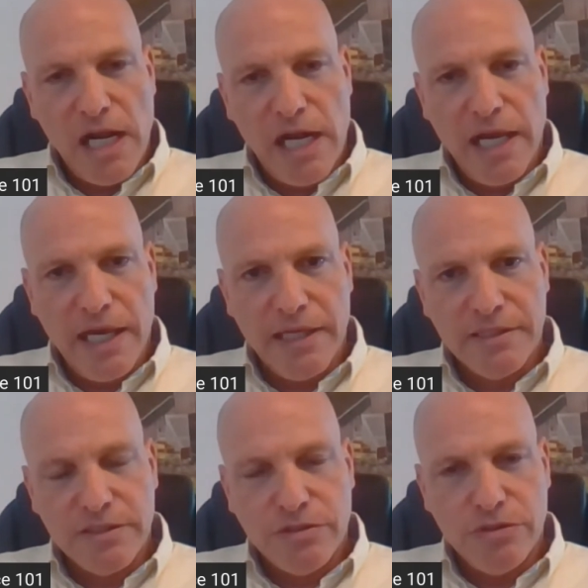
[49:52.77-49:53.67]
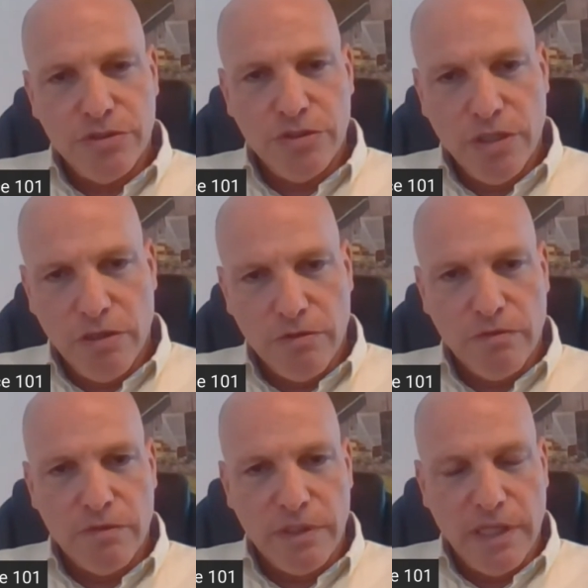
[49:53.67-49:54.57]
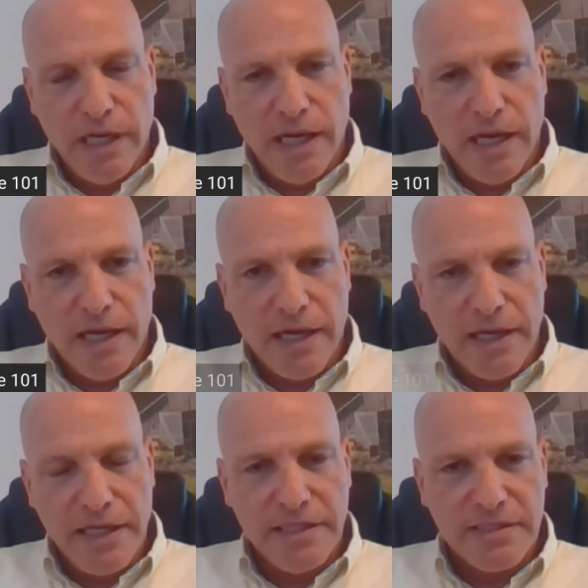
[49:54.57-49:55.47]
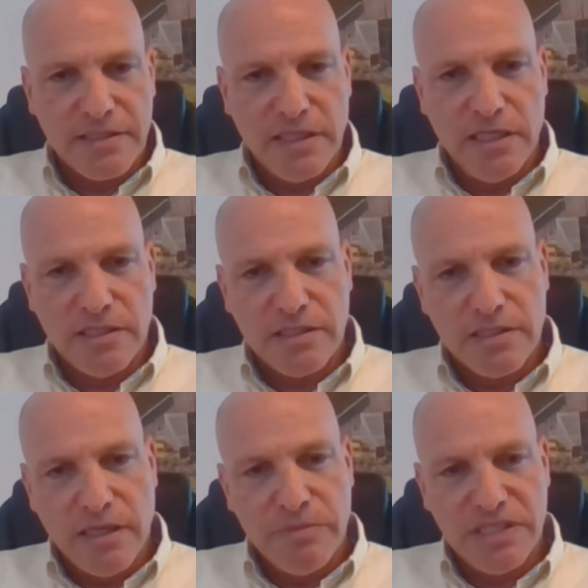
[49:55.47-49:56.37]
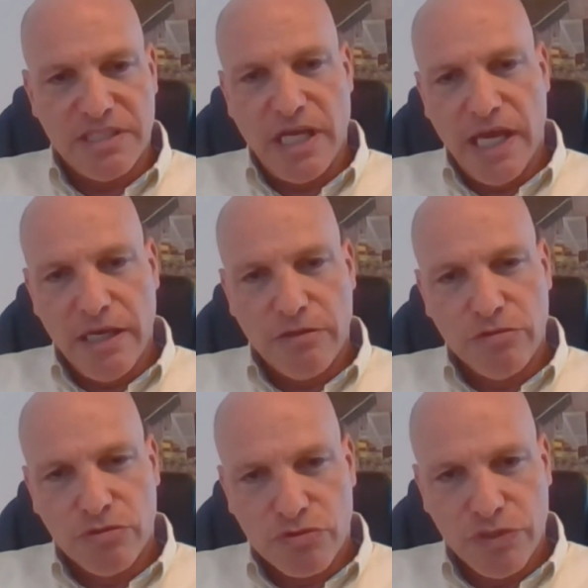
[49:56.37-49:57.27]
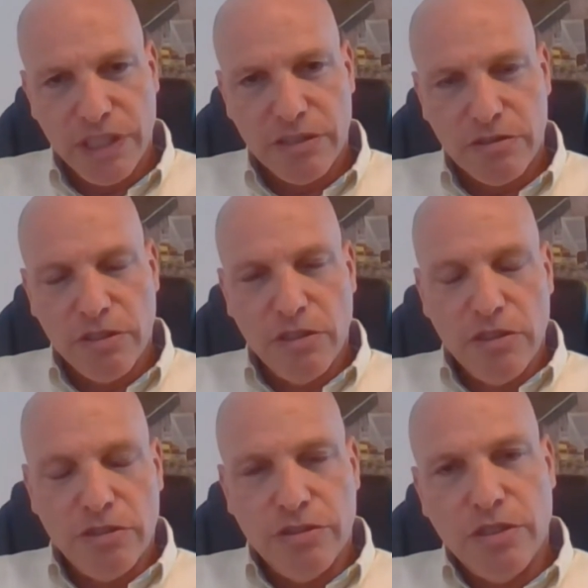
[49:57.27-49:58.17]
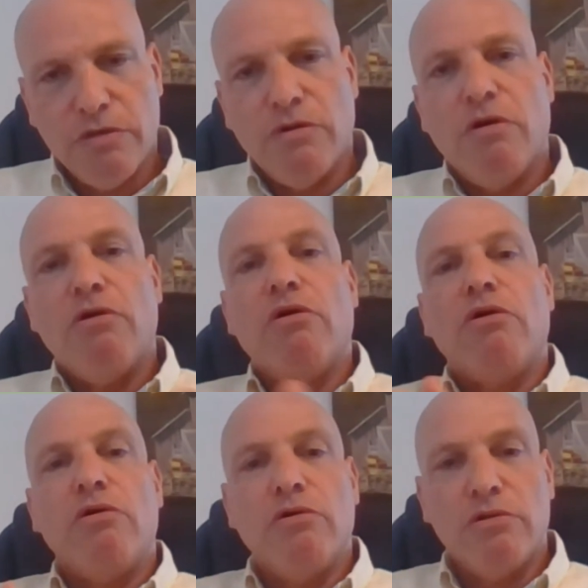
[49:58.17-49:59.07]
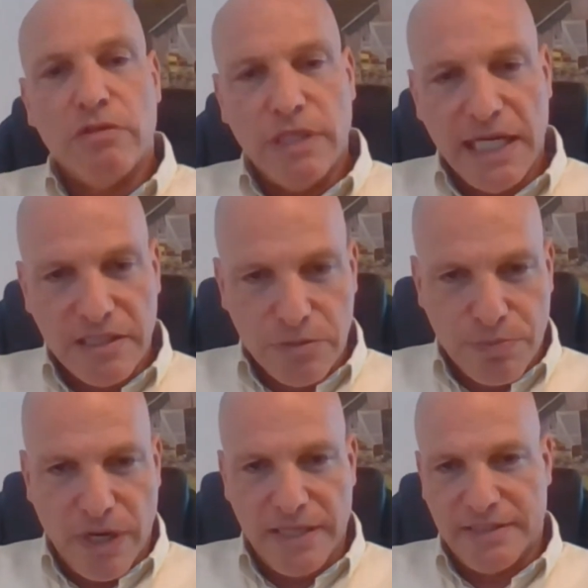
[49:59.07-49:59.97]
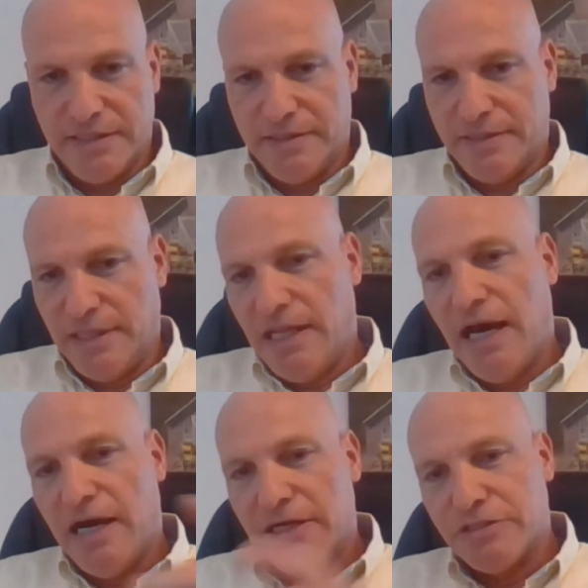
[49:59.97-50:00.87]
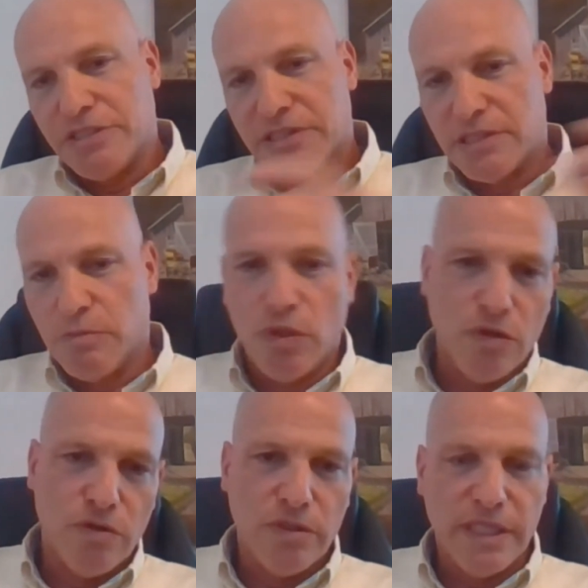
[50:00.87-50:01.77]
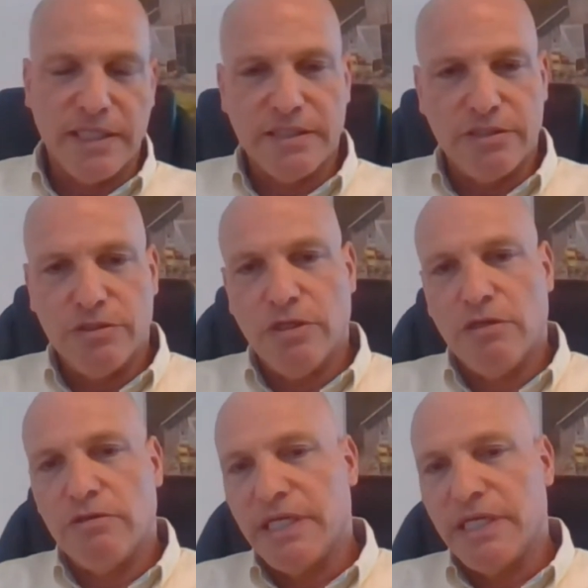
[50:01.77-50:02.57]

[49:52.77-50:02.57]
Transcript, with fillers: and you know uh, it's it's a mistake to treat you know all enterprises, large and small, and you know